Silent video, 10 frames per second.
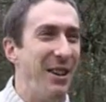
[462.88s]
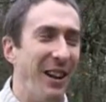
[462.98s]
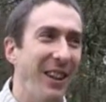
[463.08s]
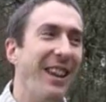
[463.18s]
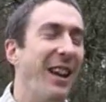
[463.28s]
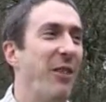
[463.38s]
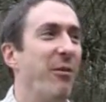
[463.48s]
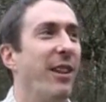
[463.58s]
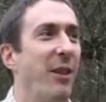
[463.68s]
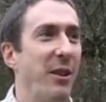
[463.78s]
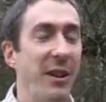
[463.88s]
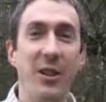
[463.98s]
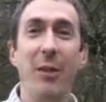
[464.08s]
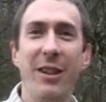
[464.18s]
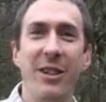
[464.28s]
I, I, think I'm, I'm, doing a
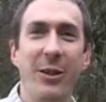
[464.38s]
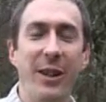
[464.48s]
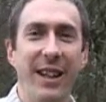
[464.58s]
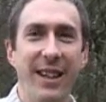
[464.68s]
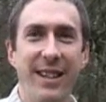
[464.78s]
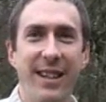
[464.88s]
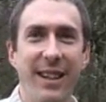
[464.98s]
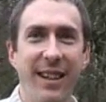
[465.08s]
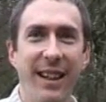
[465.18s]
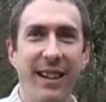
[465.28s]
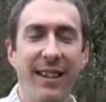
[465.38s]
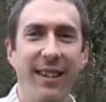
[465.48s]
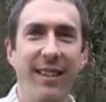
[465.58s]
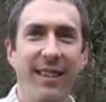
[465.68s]
job I enjoy and that's the thing that